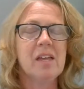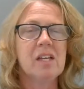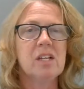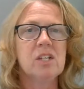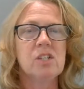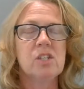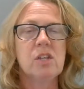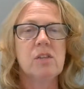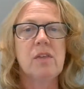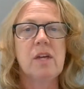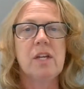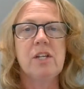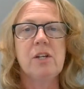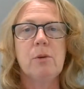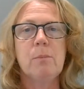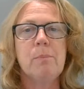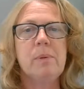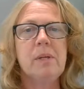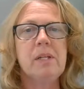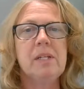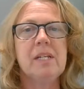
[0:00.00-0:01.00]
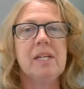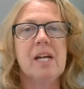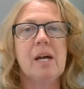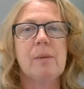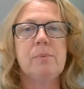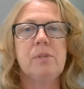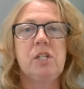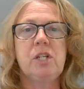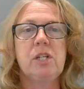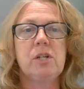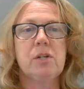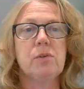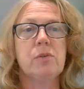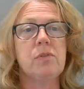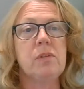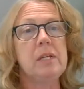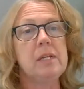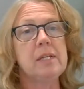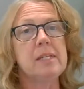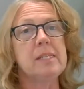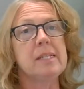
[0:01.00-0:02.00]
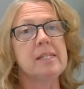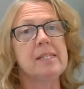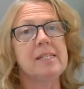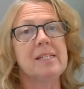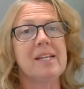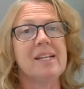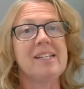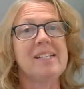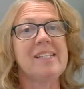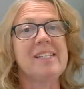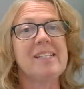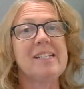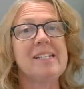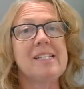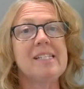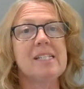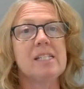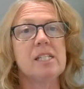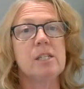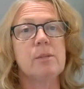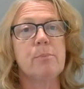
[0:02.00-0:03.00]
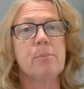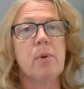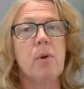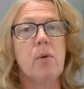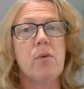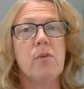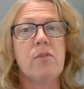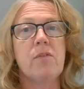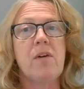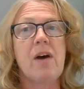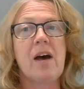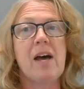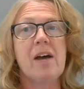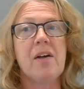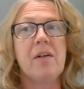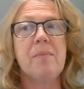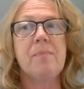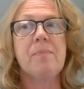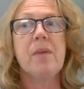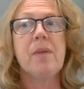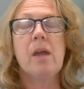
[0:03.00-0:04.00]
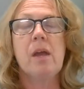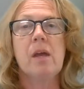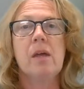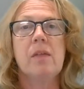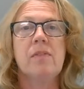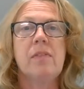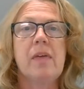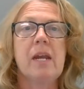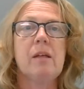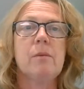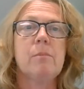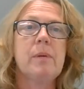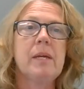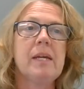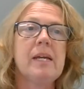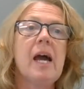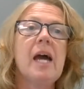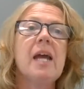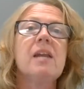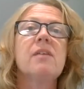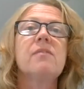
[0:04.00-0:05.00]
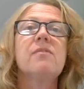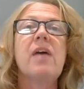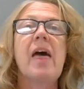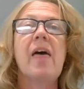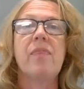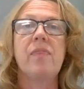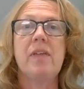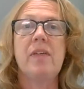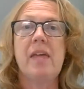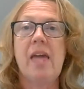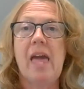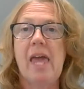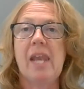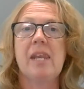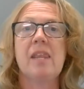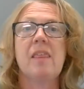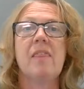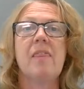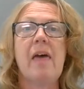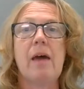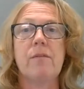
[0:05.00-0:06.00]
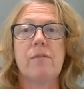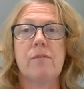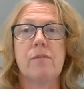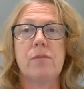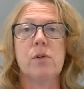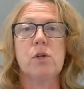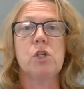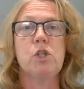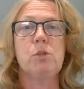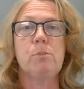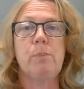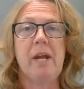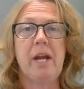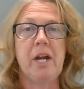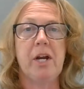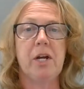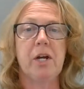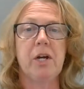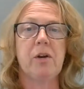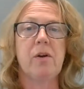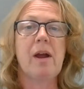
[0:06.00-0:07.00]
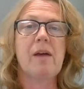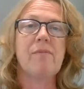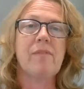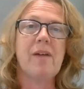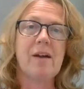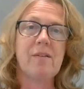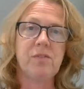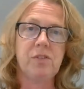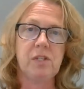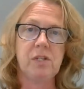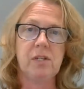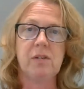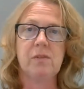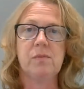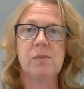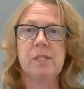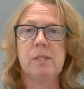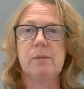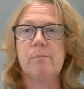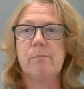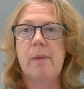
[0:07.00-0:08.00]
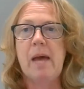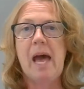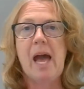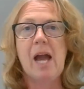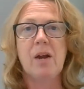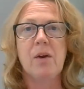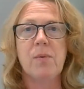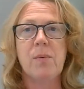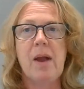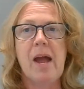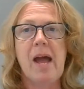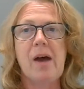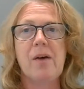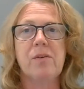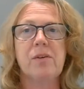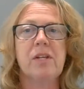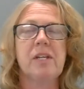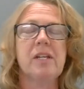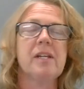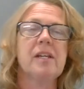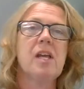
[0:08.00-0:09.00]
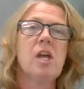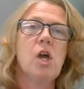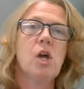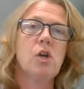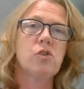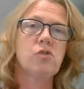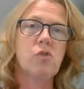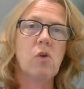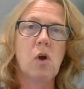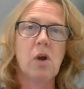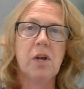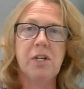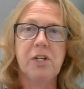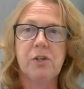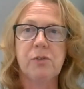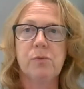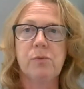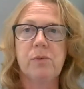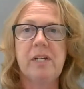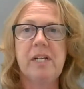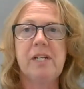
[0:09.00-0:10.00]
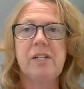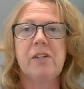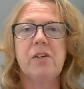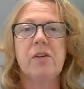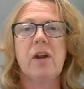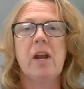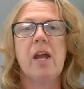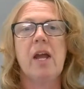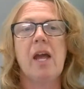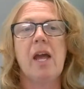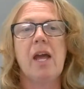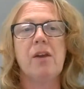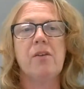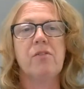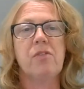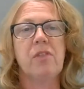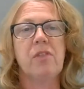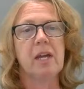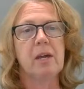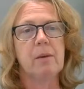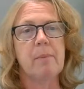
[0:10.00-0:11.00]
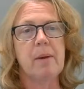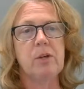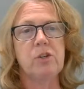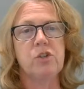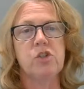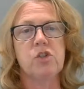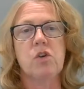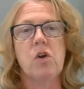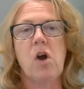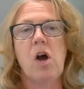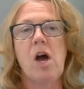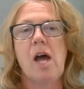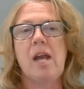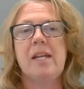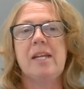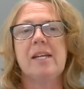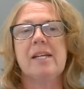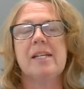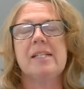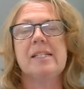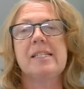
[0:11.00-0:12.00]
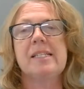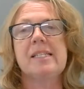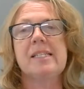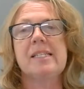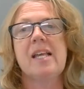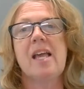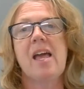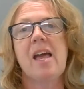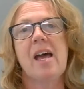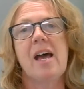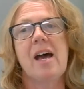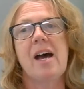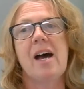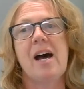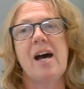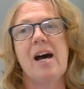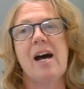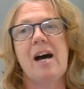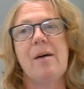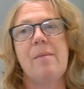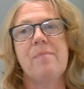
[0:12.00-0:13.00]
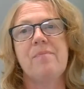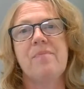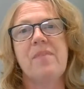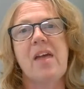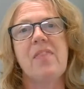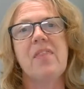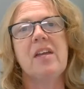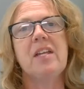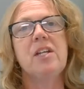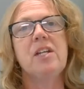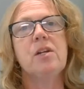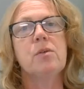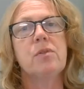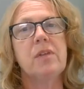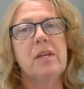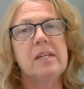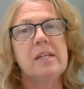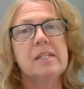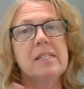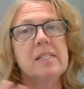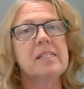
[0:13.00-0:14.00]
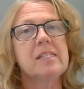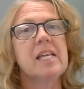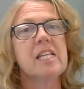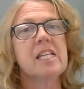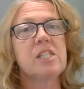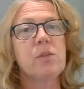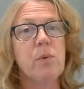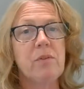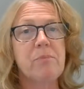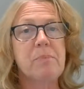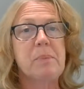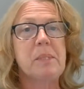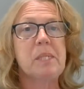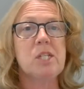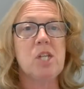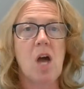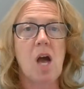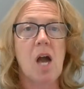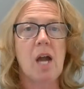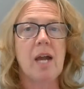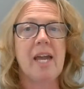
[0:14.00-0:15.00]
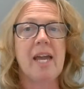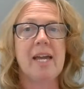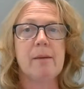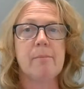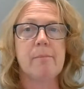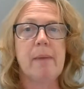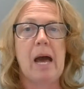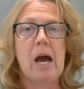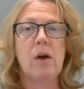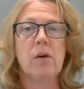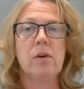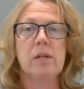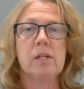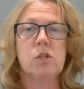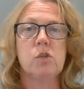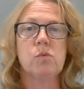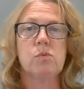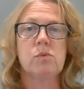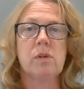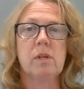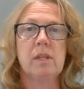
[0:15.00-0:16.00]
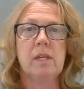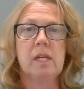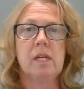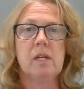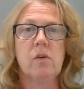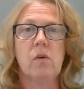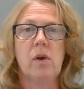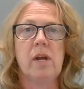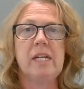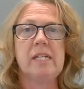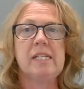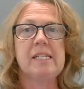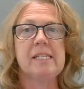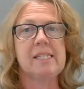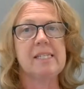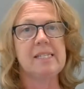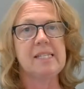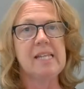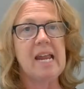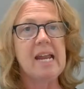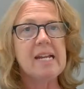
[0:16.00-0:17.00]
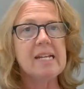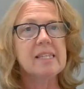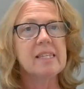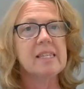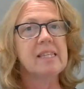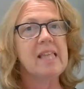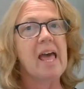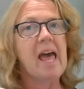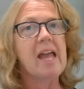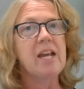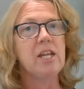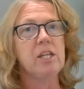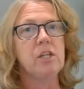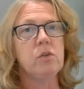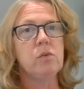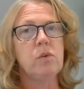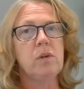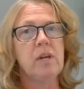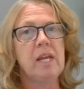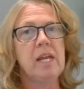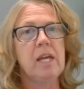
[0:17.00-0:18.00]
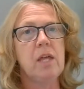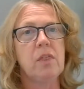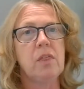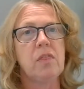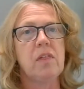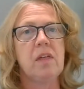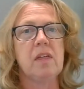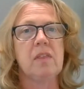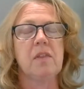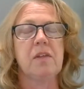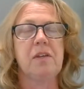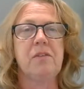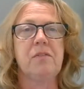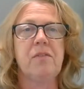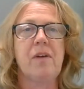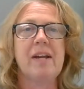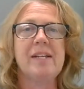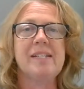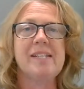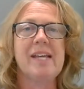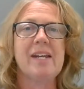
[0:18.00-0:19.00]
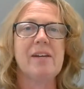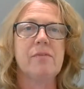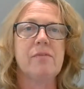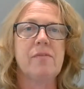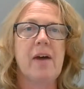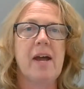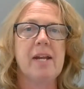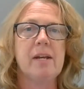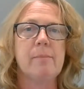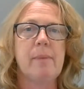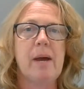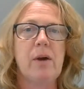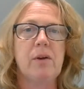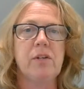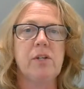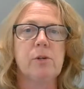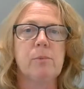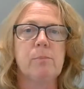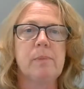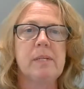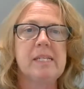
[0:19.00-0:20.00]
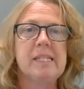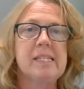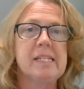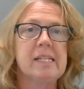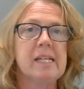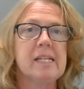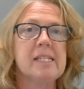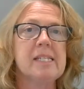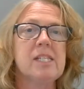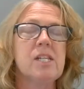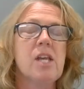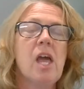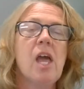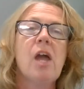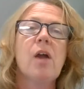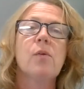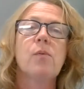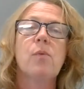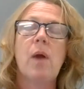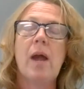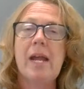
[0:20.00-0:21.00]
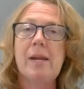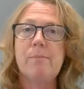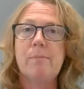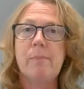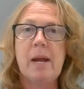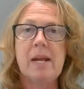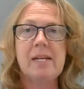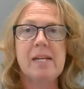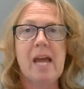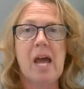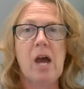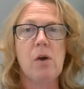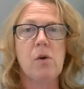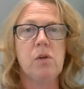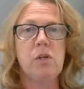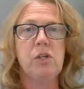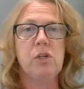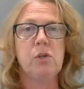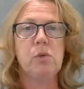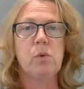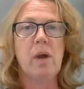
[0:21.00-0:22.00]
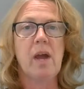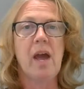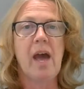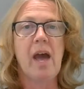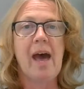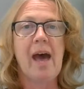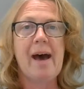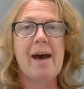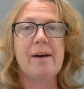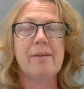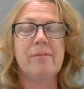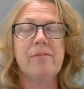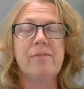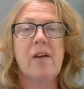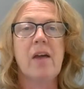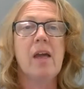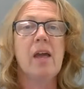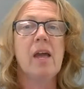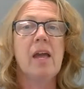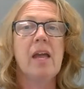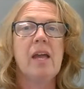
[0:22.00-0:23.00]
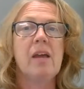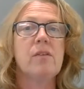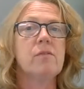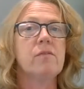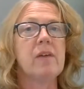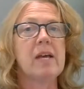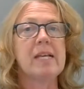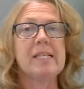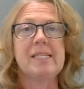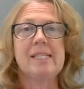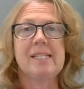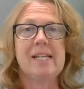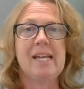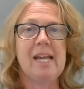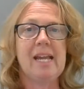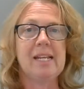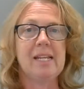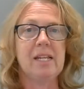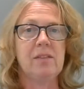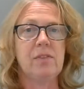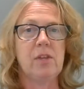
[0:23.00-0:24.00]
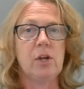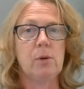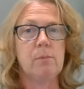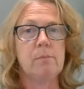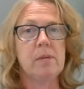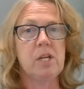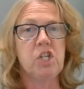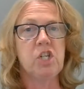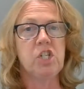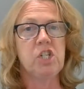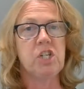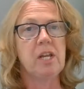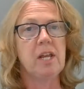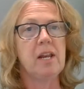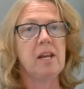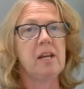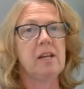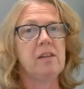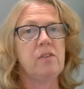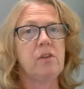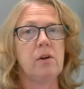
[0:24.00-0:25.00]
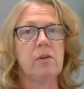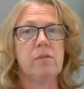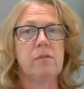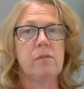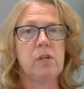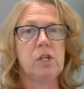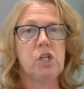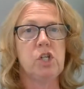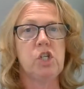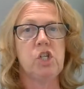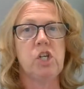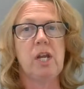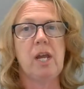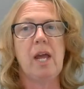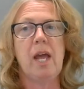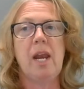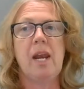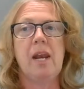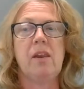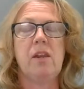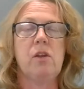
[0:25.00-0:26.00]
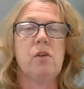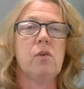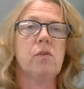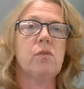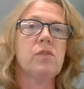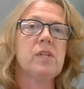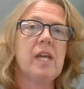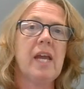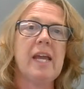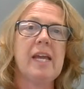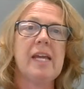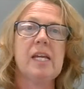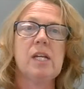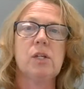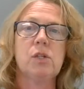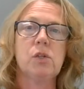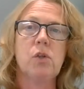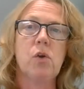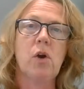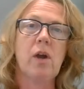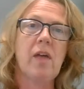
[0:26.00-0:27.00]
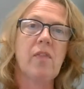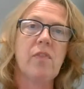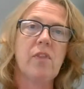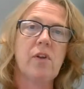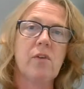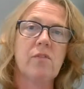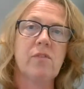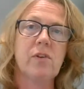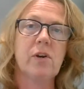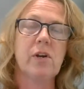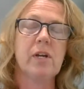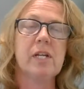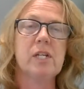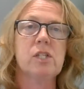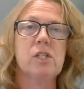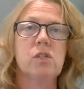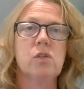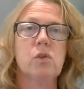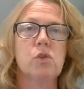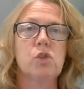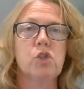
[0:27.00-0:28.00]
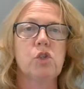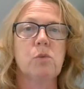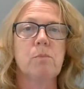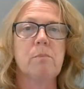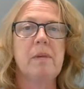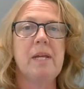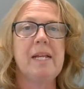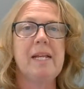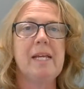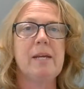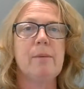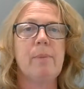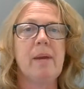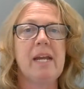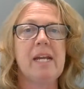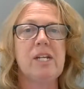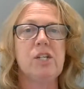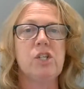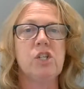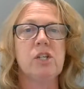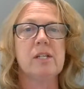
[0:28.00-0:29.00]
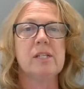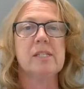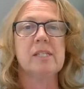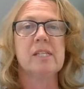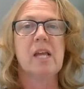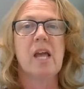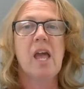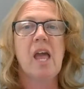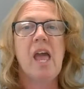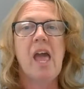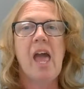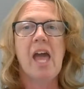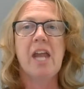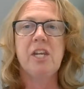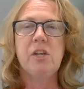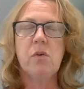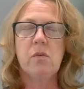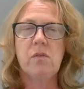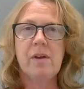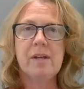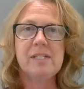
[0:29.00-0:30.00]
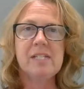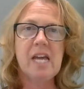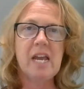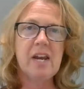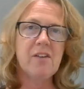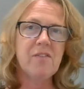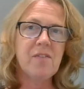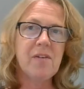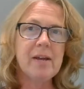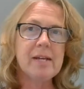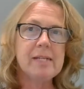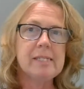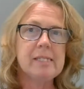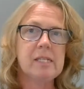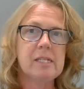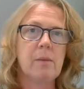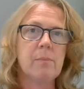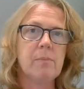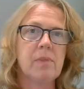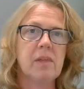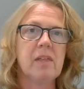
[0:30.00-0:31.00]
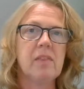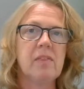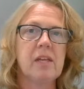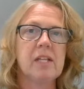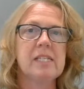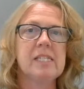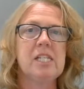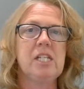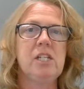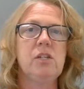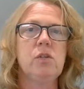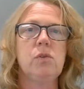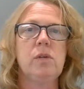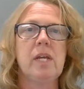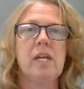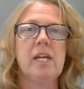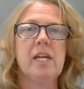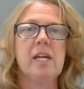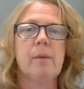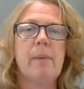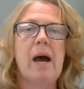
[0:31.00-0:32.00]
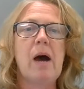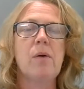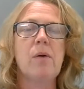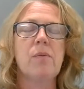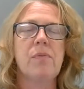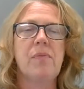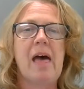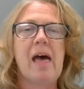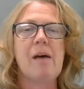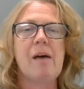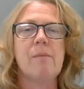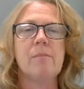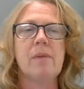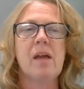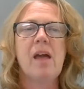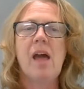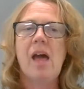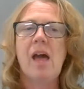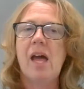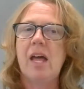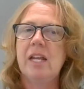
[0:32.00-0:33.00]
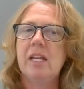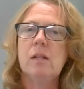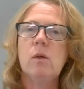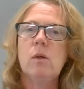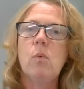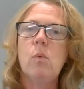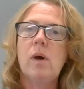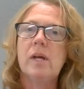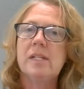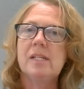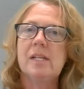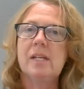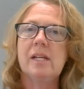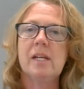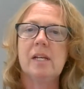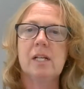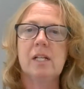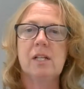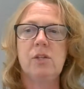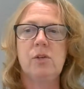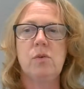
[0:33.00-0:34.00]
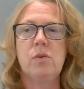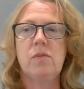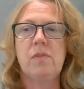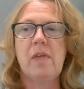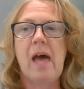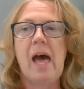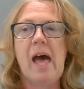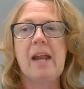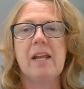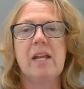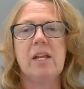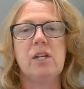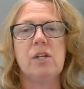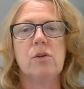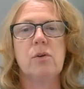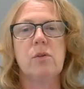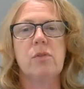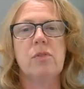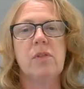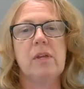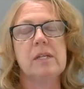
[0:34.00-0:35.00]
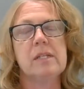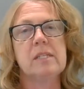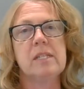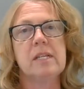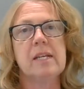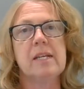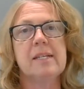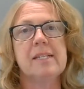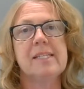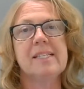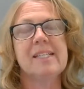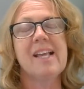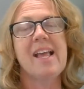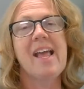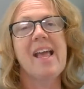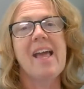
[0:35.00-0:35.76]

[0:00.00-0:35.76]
So then you're building up to your thesis sentence in the profile. That'll be kind of at the end of that first paragraph after you give some background and draw your reader in, about your audience. And then your thesis, as we've been talking about, is really going to state that unique thing that you've identified about your business, right? By now, you have investigated their mission, their vision, you've taken a look at their various social media pages, and you've identified something that's unique about them. And you'll want to include that in your thesis.